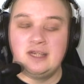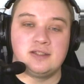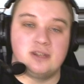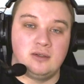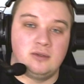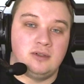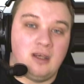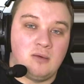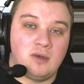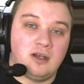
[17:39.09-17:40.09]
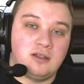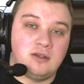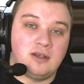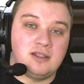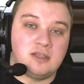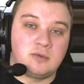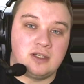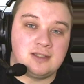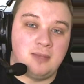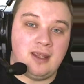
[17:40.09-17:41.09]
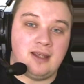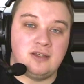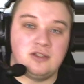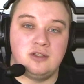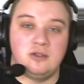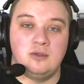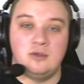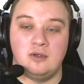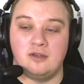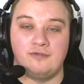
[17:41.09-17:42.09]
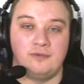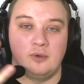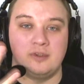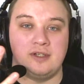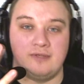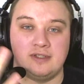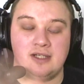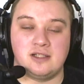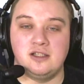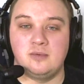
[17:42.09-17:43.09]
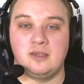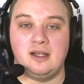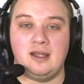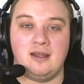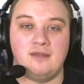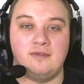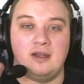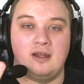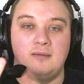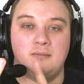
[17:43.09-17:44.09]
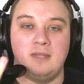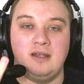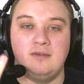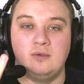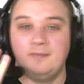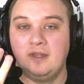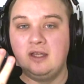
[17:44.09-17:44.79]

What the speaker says: So now what we're going to do, guys, is we're going to split into the 4 different sections. We're going to have medieval.